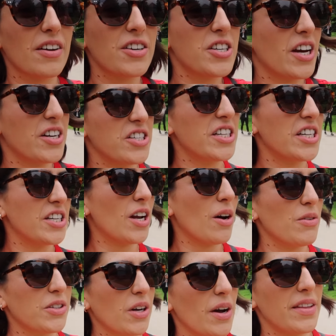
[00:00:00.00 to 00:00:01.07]
She actually didn't know I
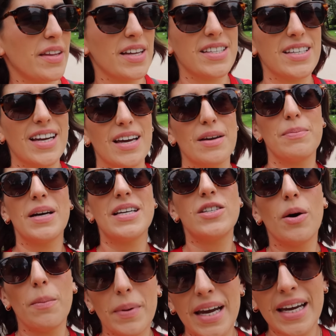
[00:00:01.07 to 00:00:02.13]
was going there today, but it's
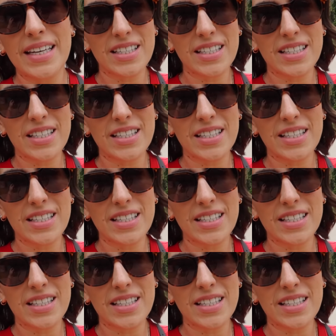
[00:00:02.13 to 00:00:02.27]
not mean.